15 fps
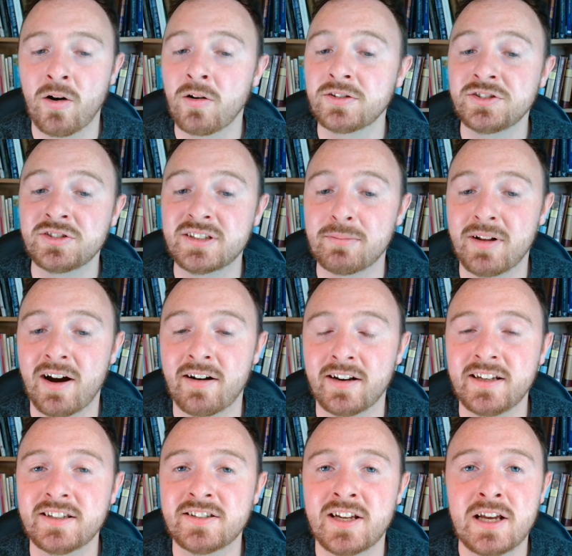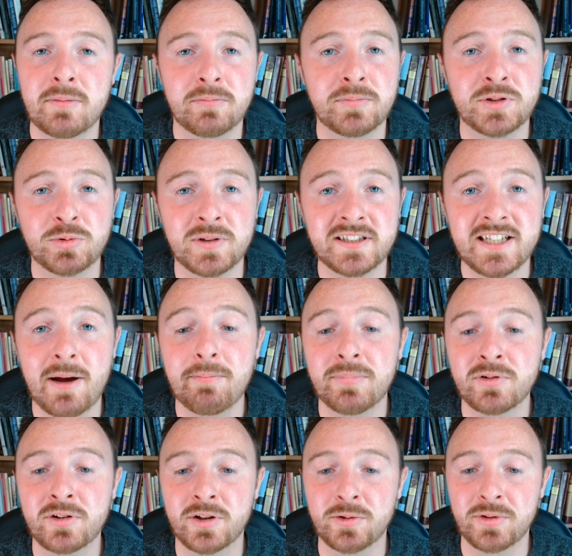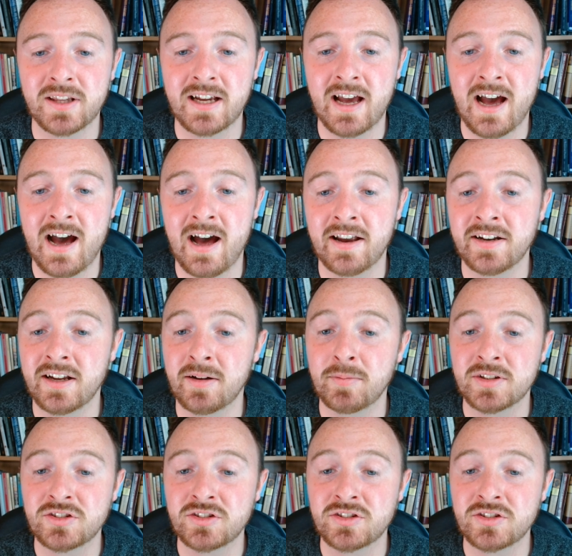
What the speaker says: are also similarities between temple clothing and a